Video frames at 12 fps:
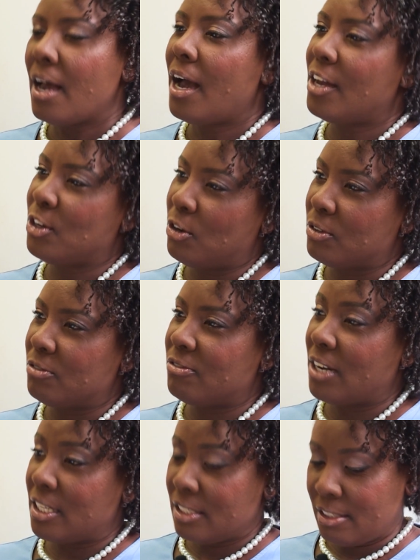And now the
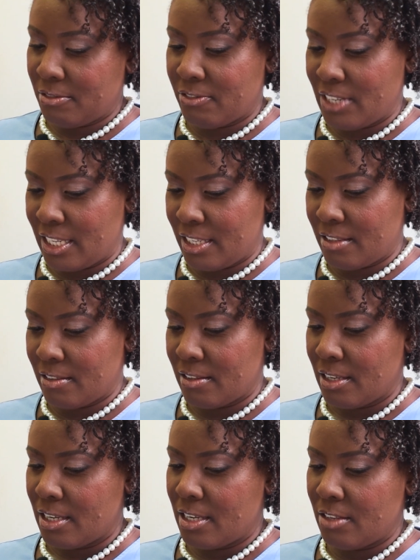final
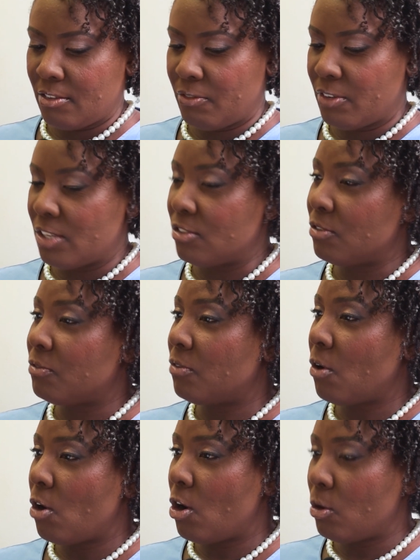phase is phase
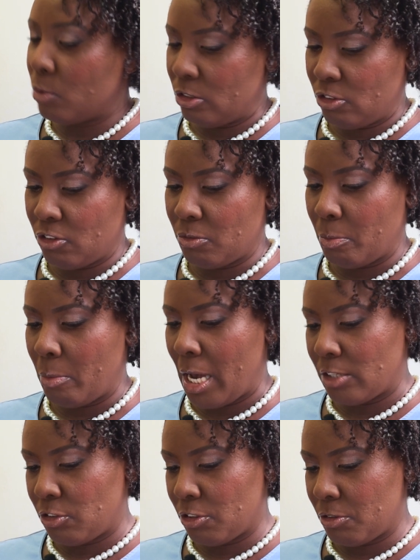4, which is
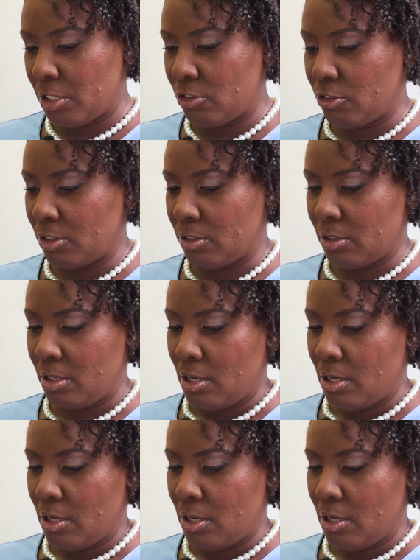maturation.